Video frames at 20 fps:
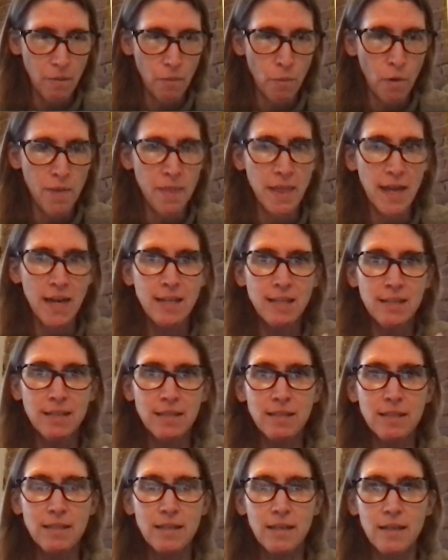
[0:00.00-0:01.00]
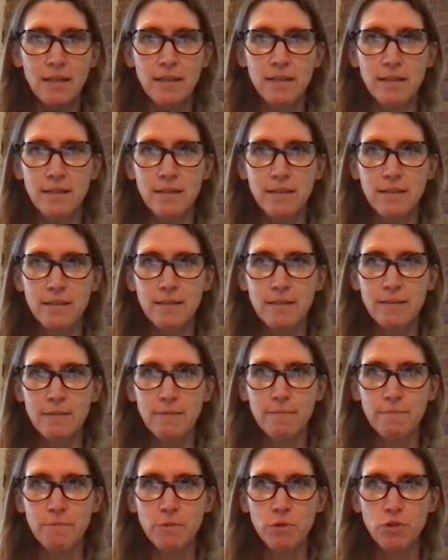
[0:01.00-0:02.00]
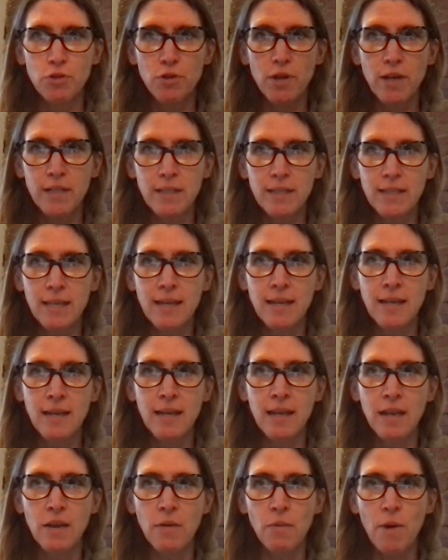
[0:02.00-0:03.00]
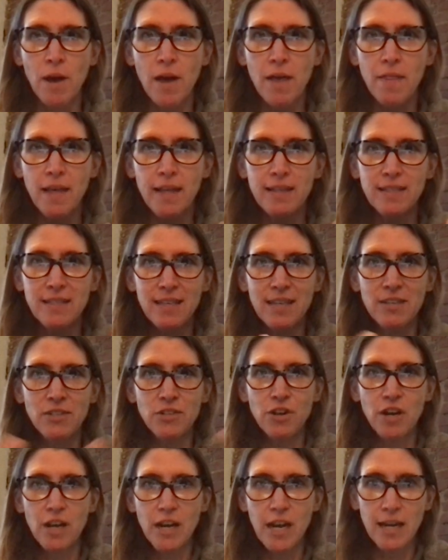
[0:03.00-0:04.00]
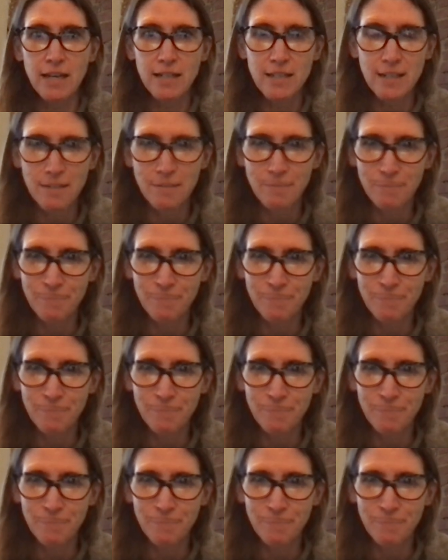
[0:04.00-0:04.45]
one that is is transcendent in a way that's interconnected